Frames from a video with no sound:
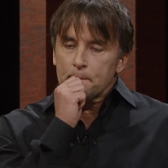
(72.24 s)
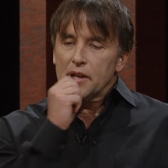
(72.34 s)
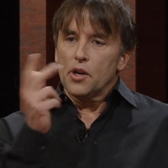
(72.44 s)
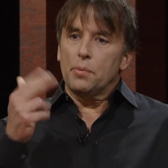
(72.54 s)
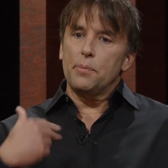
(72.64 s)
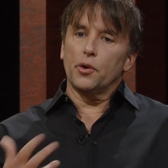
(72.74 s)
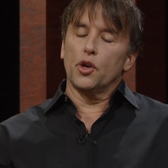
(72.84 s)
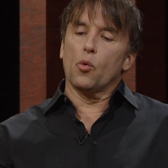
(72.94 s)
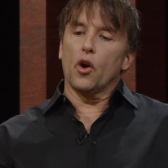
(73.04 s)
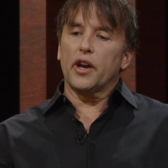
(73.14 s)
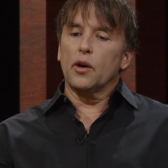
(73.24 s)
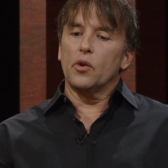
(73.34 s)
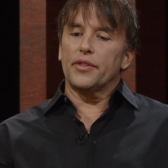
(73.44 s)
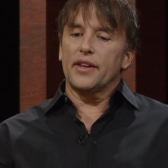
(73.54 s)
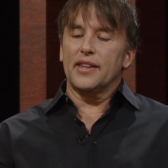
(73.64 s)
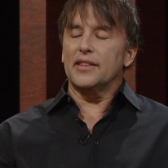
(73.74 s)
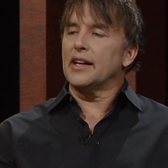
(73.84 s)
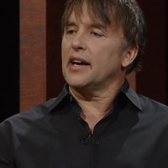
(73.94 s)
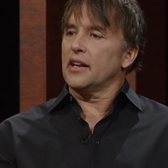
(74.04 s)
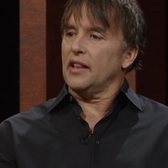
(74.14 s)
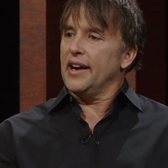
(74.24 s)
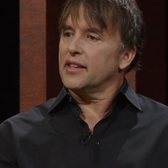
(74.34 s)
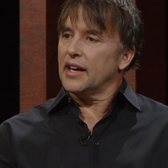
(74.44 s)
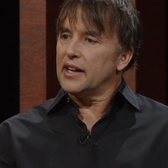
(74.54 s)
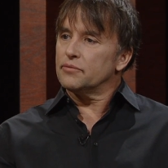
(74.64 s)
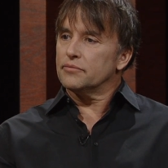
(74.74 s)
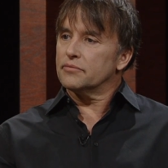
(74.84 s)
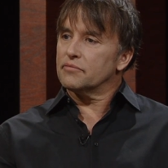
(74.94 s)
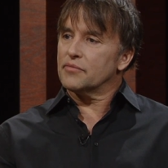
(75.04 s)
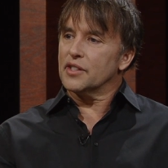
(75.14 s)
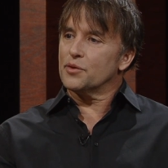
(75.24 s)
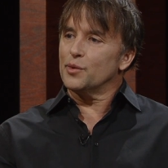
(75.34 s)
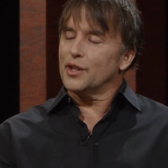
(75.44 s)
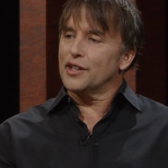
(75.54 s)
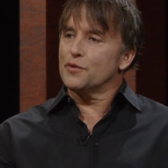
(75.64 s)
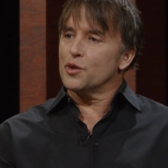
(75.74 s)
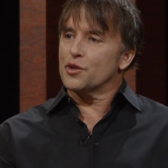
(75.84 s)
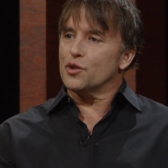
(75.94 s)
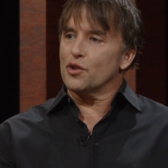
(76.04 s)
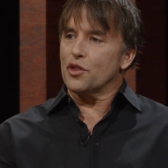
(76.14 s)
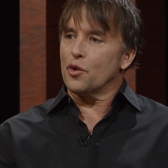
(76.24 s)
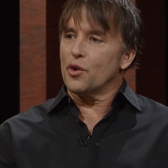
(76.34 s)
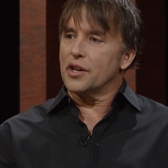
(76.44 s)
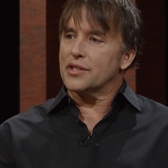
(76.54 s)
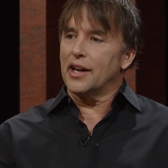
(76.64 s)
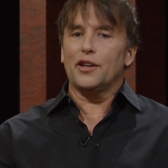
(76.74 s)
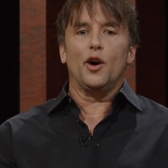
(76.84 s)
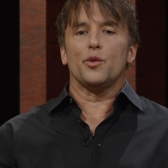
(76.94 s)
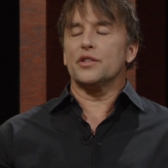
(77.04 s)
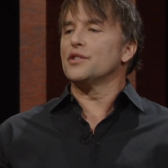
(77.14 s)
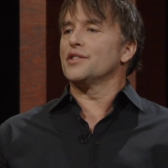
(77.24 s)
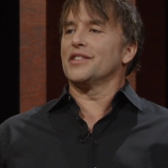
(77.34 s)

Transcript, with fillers: you know, people you're working with, I think they kind of like that, because it gives you a certain authority. It's like, no, this is